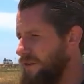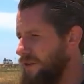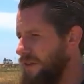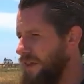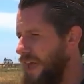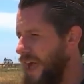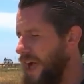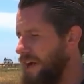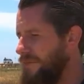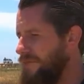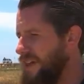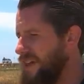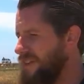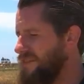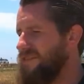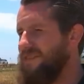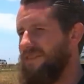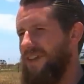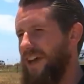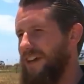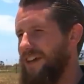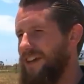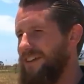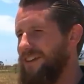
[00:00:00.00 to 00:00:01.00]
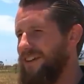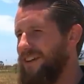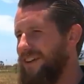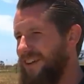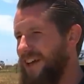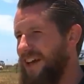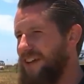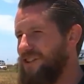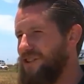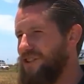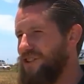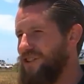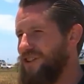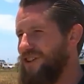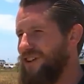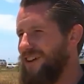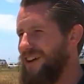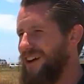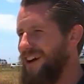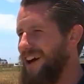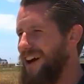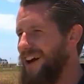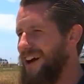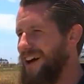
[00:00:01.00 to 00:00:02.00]
have a second clutch,
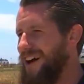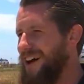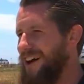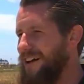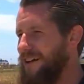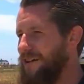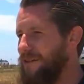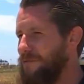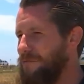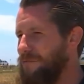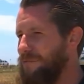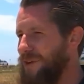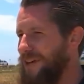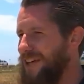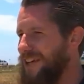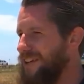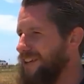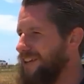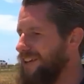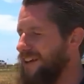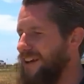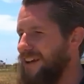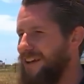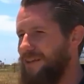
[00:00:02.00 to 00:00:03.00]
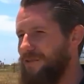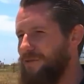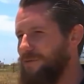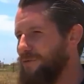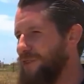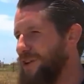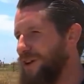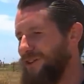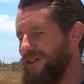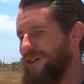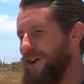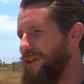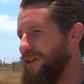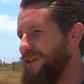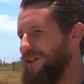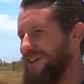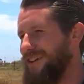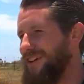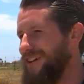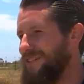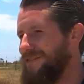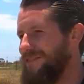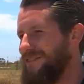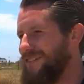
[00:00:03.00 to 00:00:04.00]
but we don't
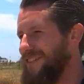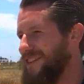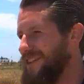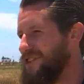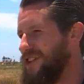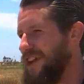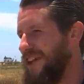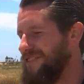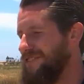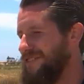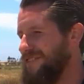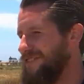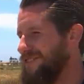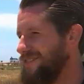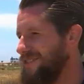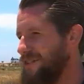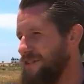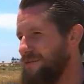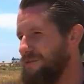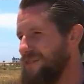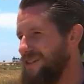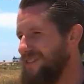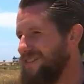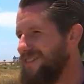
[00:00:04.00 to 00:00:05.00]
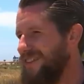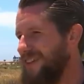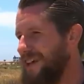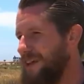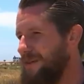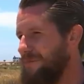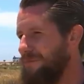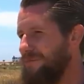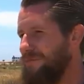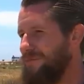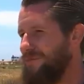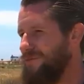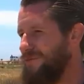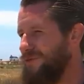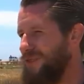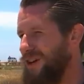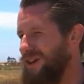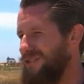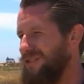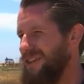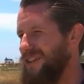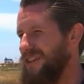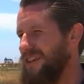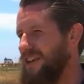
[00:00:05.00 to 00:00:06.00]
know. If the chances could be slim. We
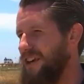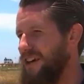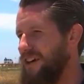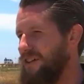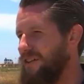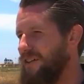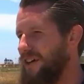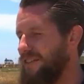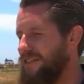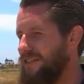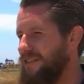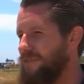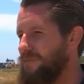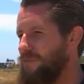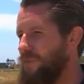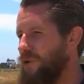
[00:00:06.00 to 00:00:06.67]
don't really know at this